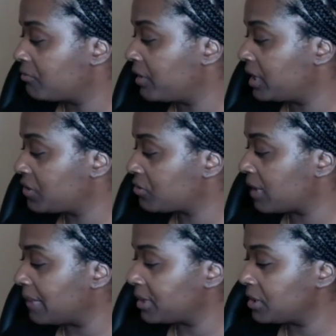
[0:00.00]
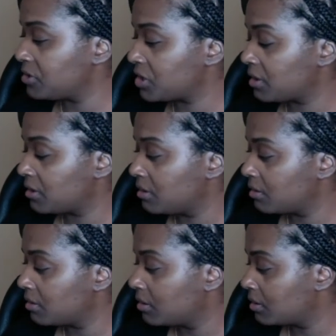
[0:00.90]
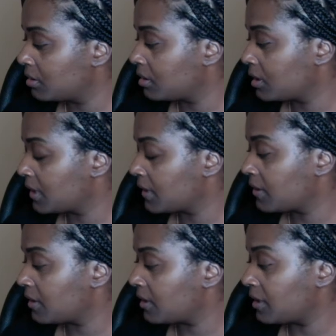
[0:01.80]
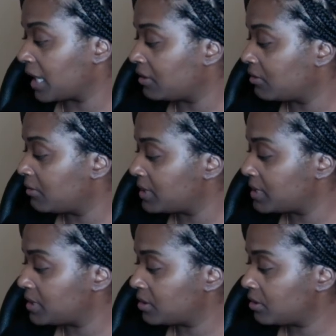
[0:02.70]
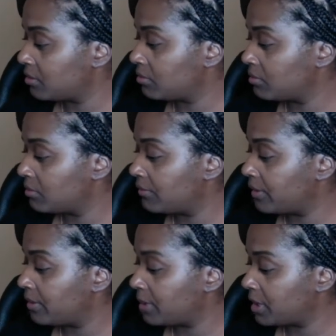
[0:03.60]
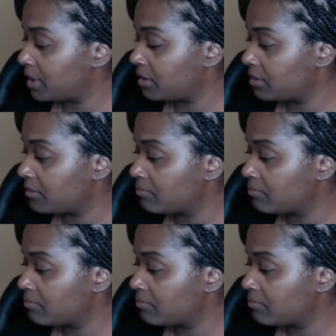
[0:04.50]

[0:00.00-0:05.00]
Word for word: Feeling trapped energy. Not knowing what to do. Feminine.